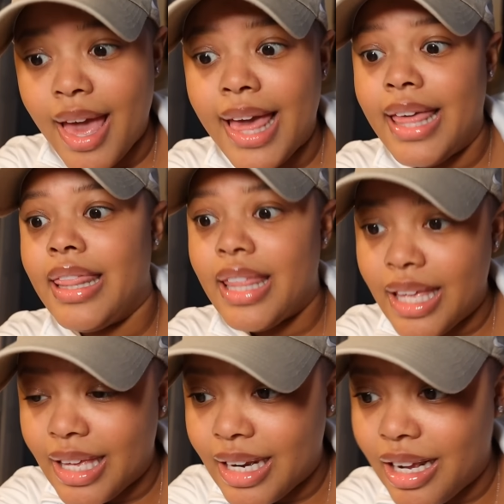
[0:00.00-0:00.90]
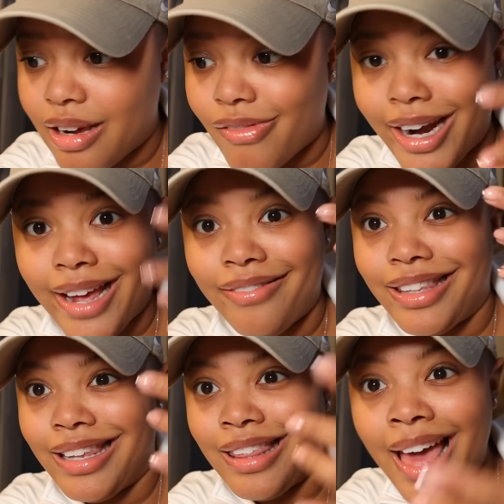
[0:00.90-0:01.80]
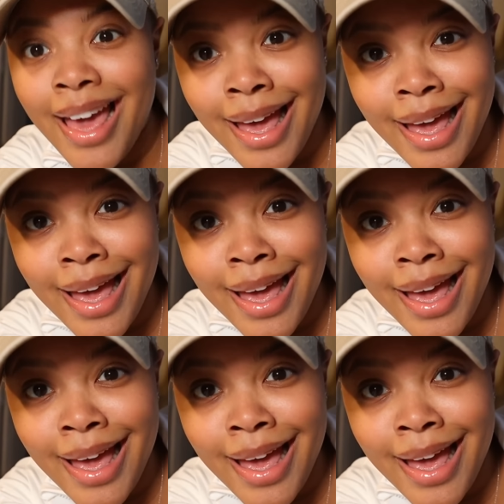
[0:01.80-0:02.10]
And then right after that,